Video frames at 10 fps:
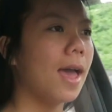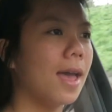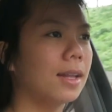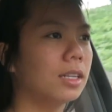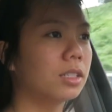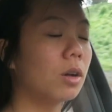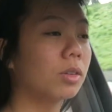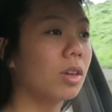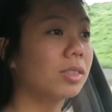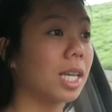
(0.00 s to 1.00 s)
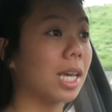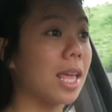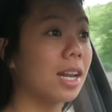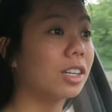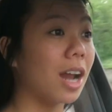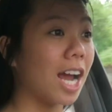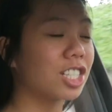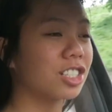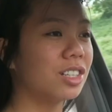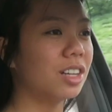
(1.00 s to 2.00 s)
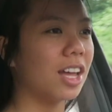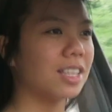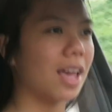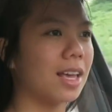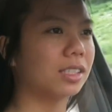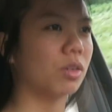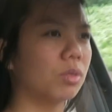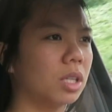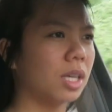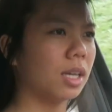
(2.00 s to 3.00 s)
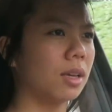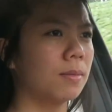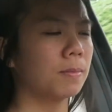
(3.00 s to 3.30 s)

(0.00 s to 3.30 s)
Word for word: and Tokyo is like international and yet it's only